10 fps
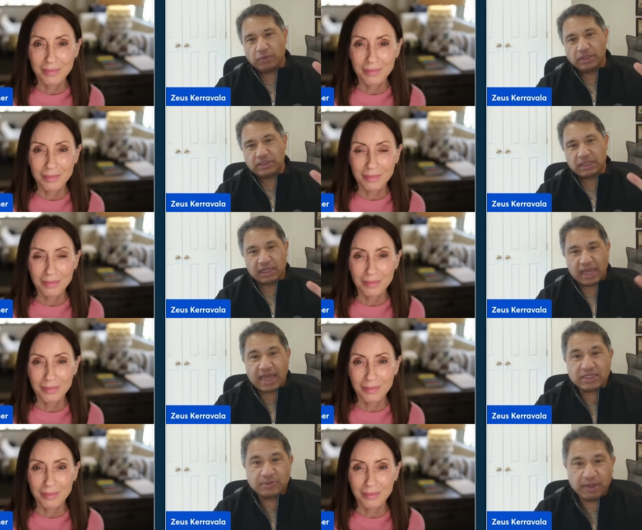Speaker 1: was the
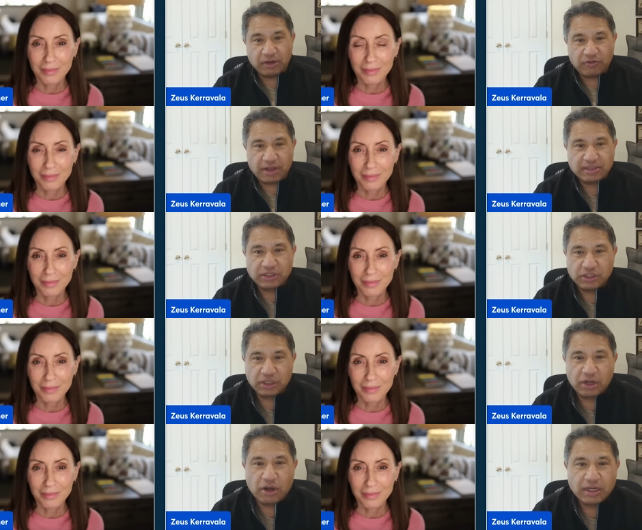last big transition
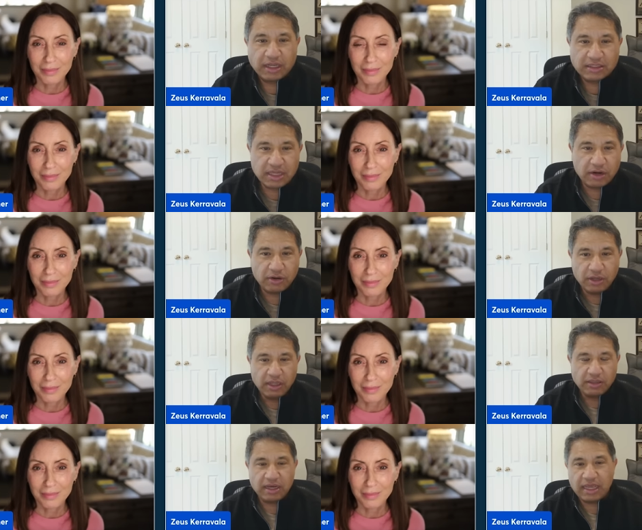in contact center,
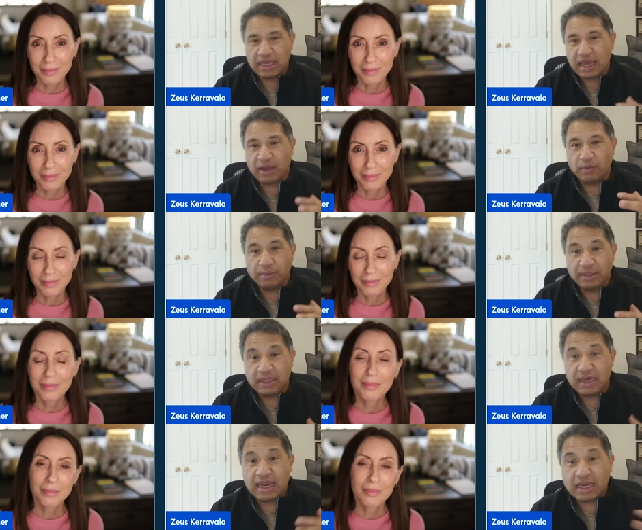then A I will be
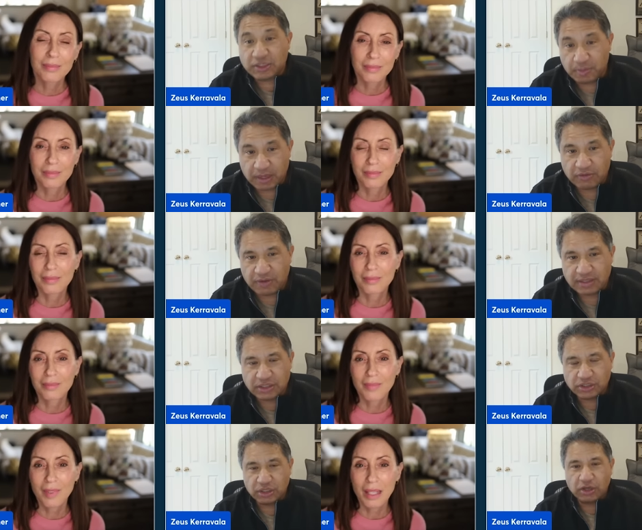the next big
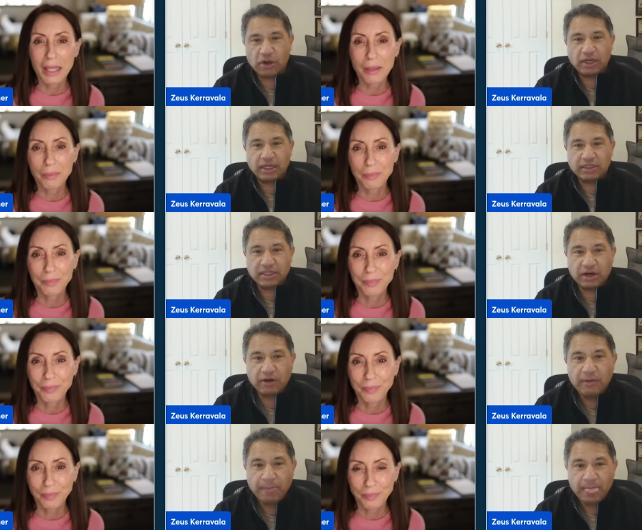transition in contact
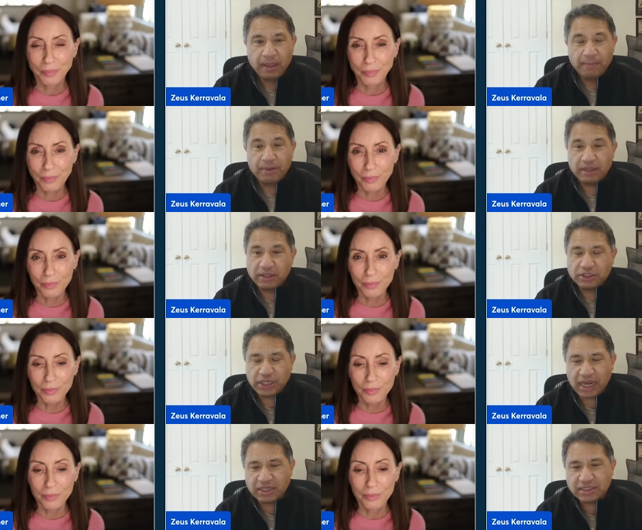center. But the
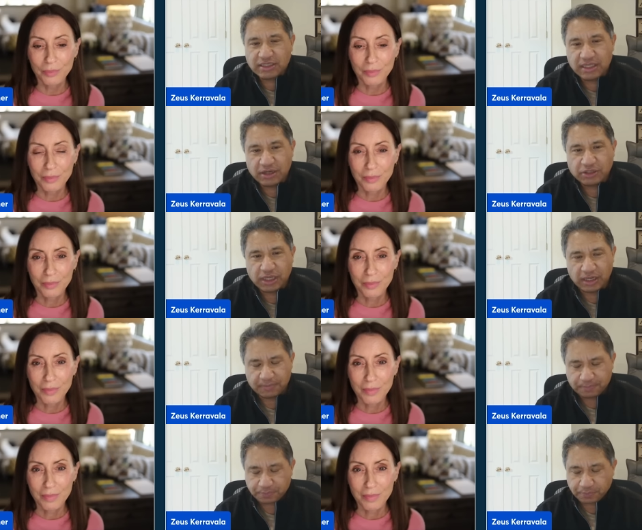challenge I see there, Shelly,
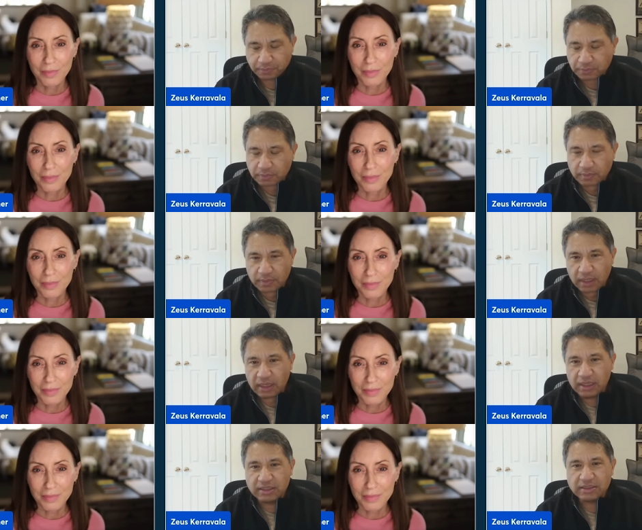
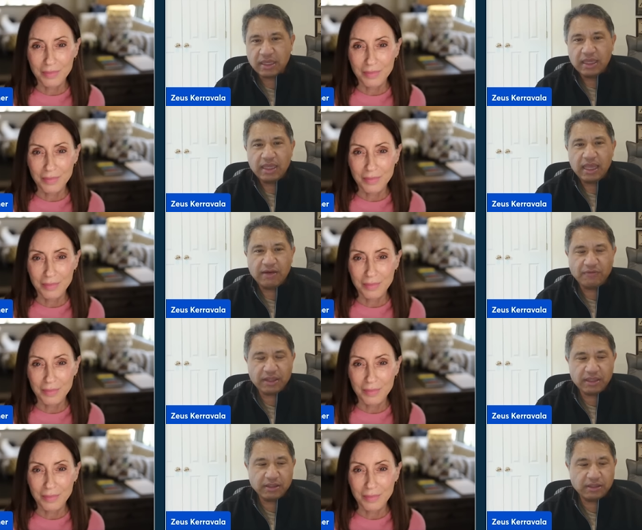is
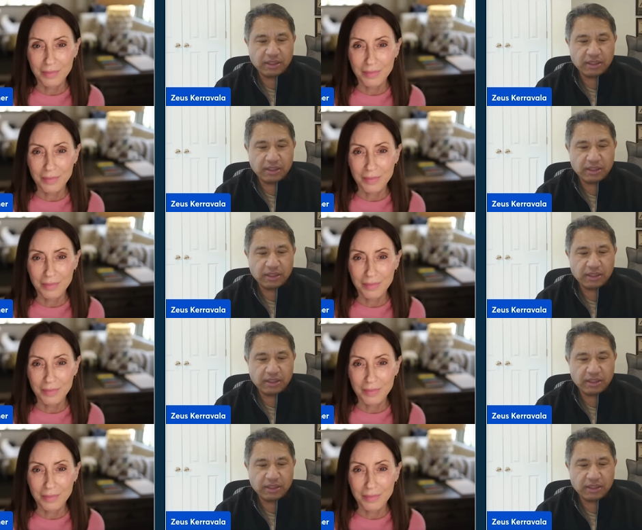Every